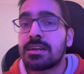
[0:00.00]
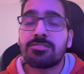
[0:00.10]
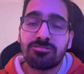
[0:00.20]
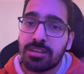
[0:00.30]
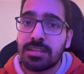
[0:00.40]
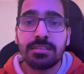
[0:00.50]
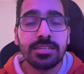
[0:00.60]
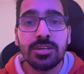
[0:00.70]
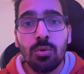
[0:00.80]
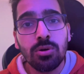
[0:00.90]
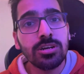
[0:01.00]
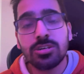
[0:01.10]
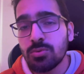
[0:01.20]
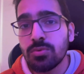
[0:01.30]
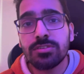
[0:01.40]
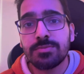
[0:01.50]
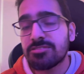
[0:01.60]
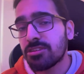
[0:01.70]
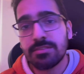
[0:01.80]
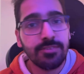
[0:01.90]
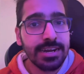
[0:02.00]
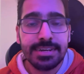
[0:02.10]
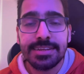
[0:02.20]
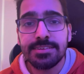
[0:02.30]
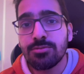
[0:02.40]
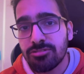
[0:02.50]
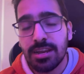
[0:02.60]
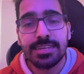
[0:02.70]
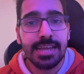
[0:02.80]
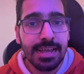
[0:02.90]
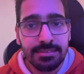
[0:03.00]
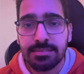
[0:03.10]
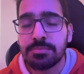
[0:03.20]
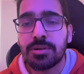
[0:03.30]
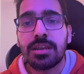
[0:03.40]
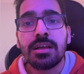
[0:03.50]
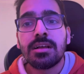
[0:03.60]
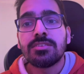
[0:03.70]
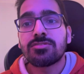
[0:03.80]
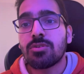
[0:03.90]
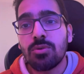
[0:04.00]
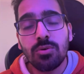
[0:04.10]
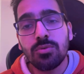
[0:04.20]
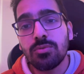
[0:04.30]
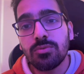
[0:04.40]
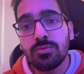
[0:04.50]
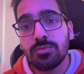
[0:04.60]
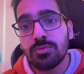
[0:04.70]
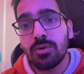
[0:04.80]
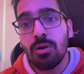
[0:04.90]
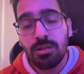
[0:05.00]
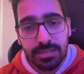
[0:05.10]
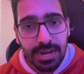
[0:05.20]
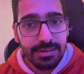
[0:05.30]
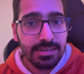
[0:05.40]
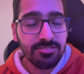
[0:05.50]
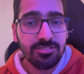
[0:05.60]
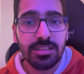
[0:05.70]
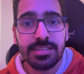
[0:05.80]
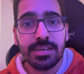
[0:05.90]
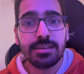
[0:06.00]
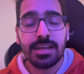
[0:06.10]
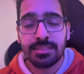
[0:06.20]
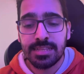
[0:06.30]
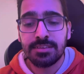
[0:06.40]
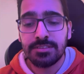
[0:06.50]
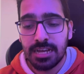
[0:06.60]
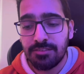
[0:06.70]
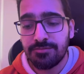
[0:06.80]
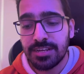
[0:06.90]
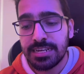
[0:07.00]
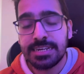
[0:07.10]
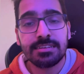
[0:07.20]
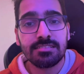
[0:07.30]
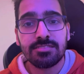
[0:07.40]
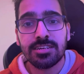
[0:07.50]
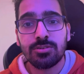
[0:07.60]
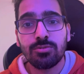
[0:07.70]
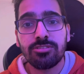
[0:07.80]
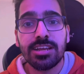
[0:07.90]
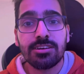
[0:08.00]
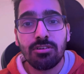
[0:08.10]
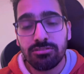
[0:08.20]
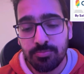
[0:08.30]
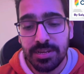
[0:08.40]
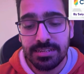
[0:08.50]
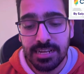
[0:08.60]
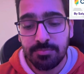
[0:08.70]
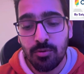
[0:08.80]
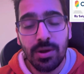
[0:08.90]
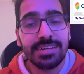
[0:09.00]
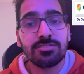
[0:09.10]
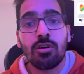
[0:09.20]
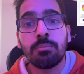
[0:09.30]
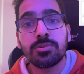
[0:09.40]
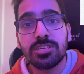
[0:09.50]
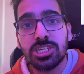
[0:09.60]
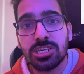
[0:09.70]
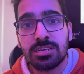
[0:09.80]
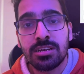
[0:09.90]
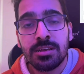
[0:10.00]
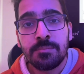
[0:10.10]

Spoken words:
There are still the older tools which are widely used like Ansible. So all that is still there. And then we have very interesting tools like Crossplane that provides composition.